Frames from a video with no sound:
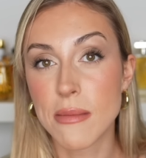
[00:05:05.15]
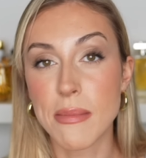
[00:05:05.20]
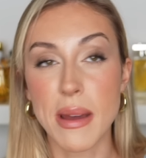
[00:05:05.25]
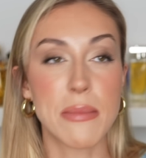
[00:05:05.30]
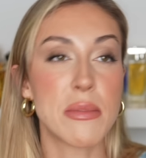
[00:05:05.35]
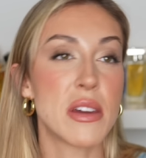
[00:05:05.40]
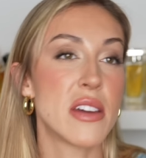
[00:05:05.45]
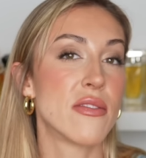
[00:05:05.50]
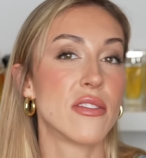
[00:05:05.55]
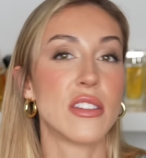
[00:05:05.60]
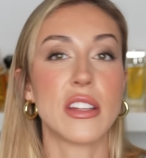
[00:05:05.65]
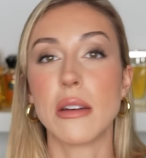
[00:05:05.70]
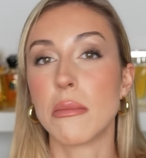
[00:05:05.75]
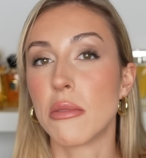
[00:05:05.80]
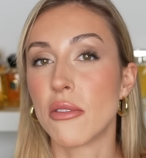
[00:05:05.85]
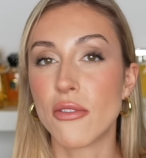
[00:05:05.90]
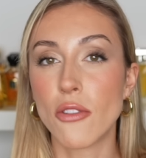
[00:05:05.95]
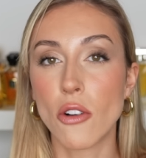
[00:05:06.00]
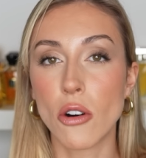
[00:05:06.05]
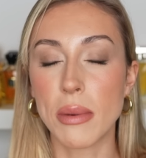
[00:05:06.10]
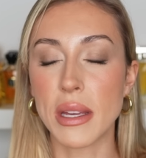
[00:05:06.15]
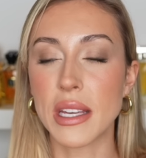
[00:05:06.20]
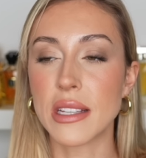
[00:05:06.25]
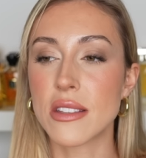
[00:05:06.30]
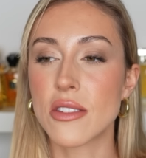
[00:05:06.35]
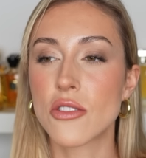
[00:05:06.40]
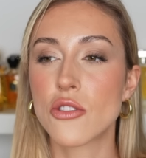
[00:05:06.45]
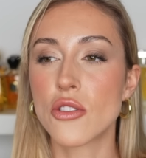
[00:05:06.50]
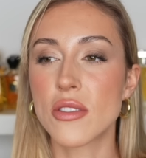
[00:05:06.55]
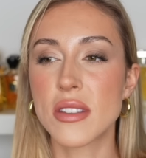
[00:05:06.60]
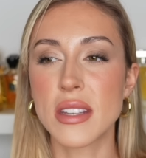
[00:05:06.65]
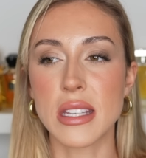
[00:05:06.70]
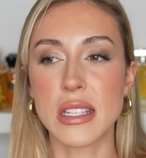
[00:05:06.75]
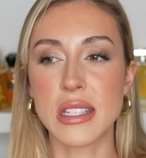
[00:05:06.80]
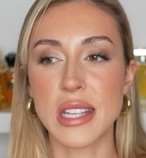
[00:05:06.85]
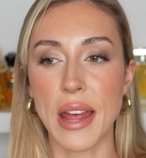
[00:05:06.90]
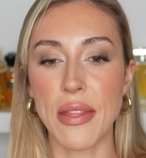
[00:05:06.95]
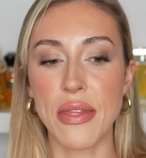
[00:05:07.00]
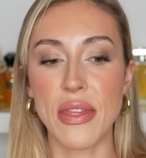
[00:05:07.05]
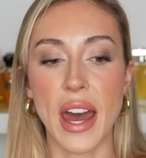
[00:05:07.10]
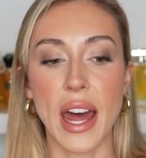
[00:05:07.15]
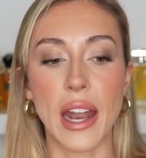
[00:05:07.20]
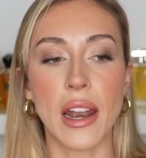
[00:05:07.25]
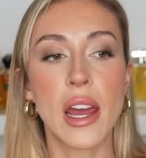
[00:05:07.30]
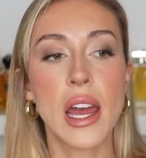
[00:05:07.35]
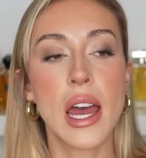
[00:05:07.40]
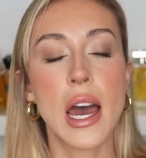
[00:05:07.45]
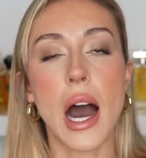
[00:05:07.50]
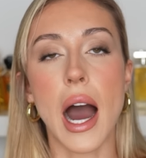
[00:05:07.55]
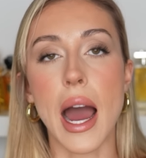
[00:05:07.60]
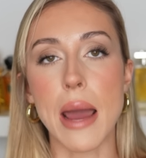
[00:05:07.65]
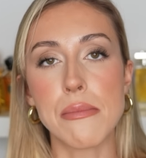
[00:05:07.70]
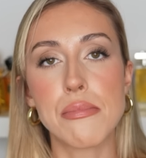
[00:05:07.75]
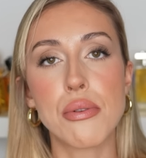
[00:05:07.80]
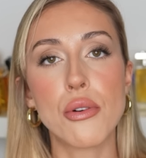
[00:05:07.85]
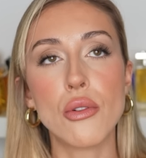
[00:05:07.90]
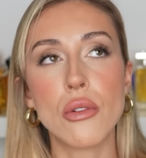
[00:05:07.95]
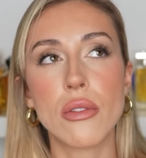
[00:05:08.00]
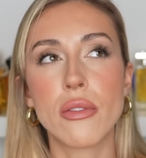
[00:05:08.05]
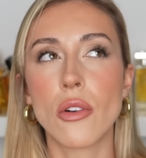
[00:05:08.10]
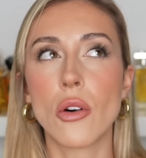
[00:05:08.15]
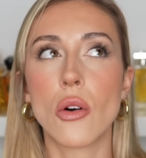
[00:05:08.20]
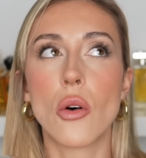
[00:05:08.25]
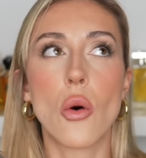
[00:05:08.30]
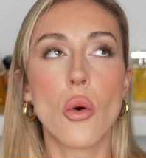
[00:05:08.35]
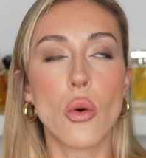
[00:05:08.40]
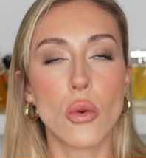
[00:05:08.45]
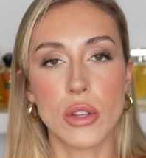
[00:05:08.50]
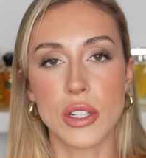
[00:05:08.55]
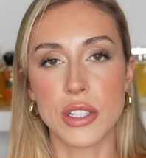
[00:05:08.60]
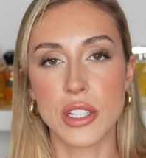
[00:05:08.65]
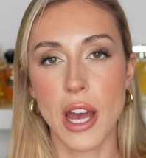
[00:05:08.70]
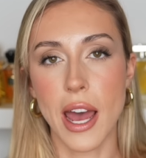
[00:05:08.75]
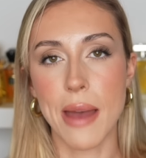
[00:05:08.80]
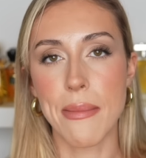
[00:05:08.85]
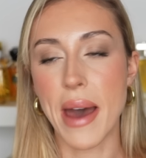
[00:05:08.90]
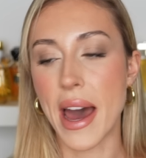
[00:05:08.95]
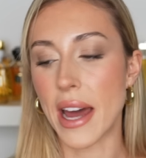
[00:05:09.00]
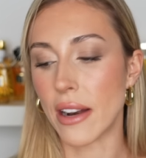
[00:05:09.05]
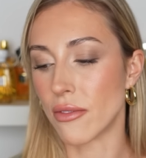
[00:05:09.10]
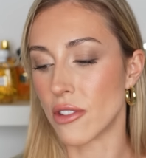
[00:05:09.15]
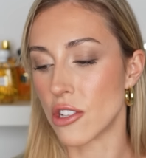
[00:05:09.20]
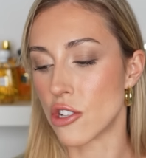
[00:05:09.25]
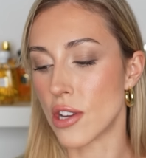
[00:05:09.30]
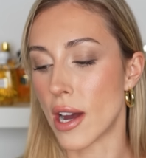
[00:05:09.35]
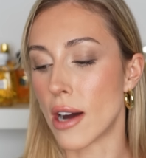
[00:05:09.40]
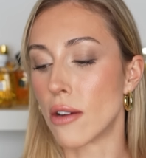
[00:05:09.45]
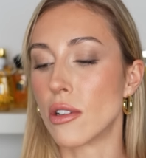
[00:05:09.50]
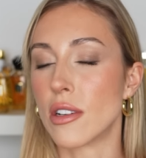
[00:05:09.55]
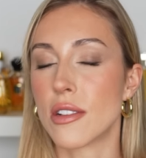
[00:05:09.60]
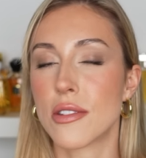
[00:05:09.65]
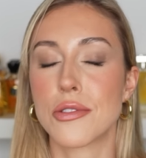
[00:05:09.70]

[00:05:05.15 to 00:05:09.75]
maybe even the year before, because it's just a scent that I pull for all the time out of the shower.